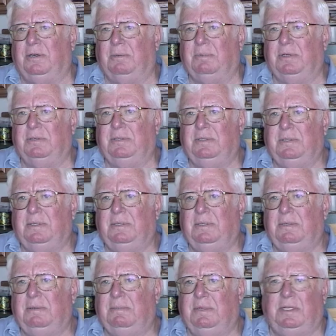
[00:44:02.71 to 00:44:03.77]
on the ore boats.
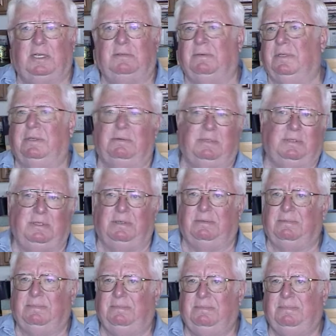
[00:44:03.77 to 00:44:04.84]
But that's when there was, you
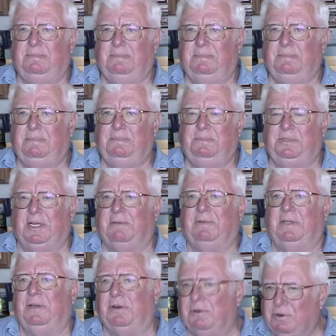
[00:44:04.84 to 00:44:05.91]
know,
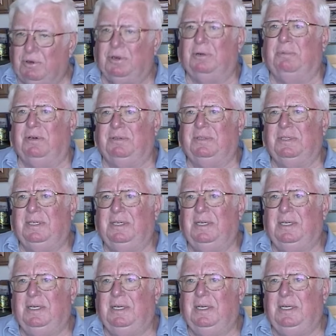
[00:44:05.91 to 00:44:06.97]
70 ore boats.
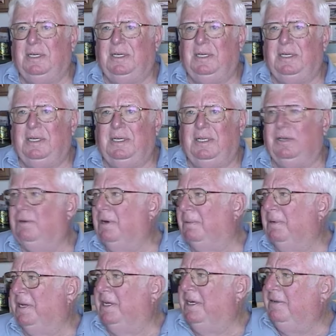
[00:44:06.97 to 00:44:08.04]
You
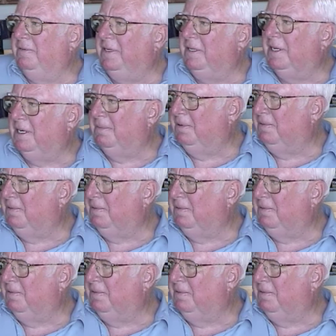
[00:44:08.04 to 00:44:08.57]
go up in the evening